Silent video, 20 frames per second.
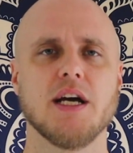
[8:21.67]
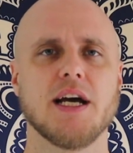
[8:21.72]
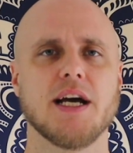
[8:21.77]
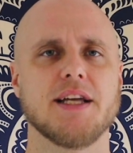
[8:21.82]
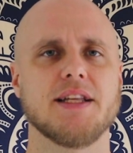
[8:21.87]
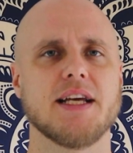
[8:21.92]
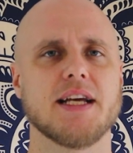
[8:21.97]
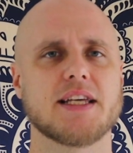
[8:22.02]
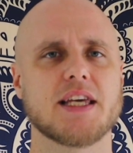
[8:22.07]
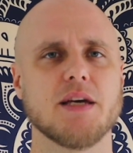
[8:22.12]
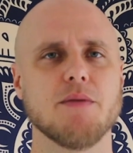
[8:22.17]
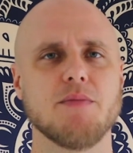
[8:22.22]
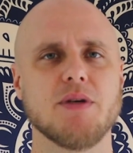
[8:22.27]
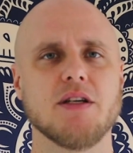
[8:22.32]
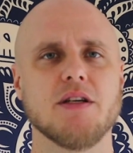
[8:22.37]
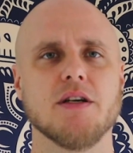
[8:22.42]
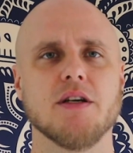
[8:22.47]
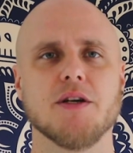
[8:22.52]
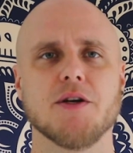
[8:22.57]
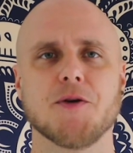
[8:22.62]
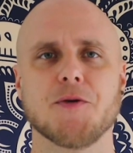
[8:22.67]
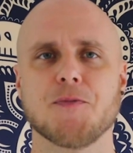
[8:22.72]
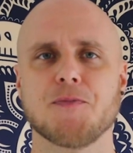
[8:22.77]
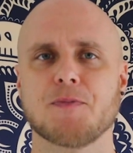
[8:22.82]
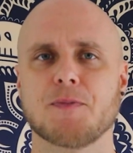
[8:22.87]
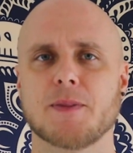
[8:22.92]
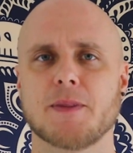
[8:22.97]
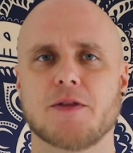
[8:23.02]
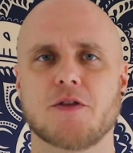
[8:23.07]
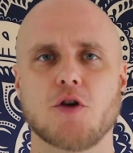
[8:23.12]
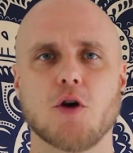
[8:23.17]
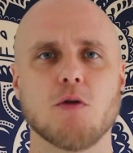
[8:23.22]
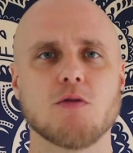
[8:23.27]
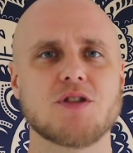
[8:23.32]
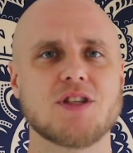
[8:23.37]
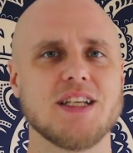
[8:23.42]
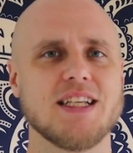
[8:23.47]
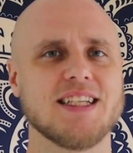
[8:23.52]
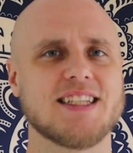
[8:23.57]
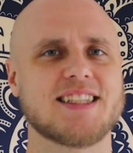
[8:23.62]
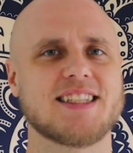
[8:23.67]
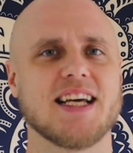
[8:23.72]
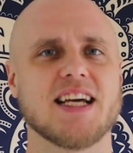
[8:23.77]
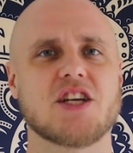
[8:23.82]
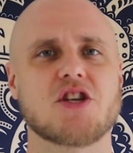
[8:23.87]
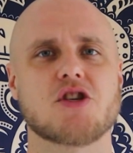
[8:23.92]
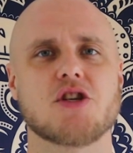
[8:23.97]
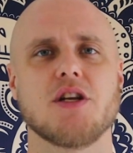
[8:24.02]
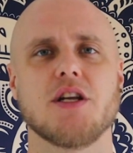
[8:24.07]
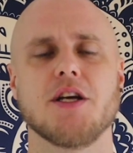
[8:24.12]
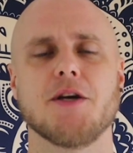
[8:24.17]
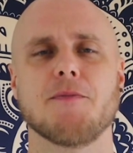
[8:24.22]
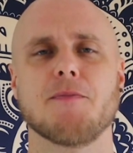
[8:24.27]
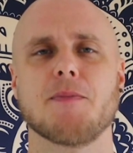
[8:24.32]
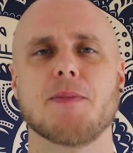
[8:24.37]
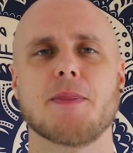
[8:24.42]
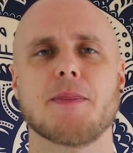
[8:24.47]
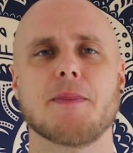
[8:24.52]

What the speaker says: And that can be totally sexually,